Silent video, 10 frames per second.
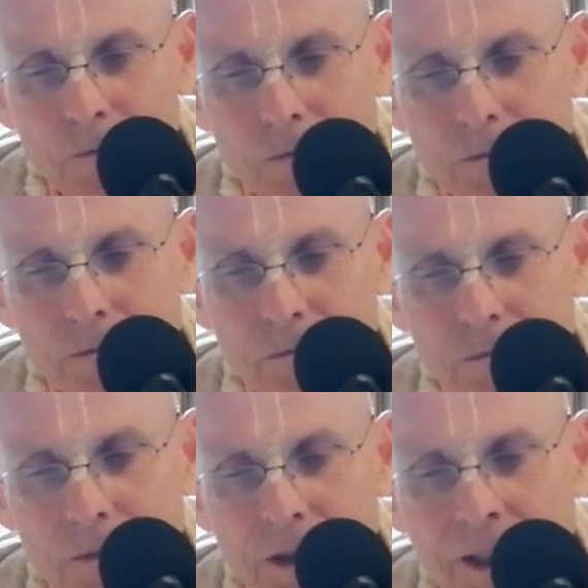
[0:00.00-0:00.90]

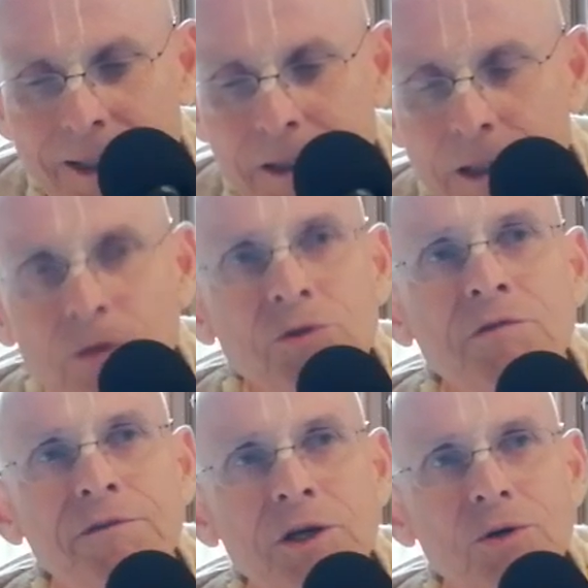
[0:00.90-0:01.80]
Um, it gets a
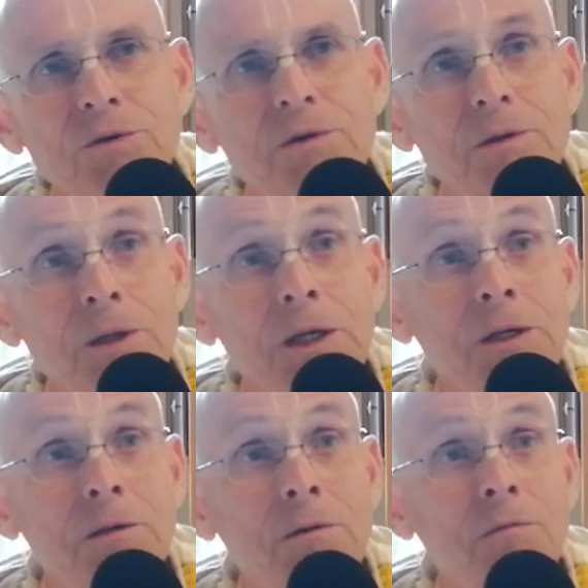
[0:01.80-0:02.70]
little difficult,
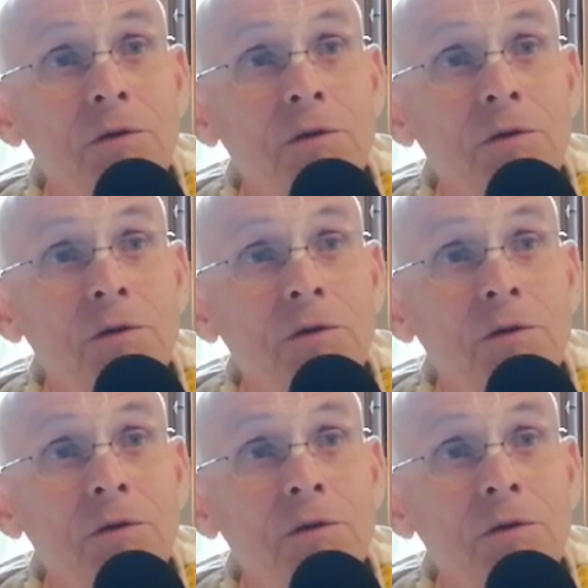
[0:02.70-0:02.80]
right?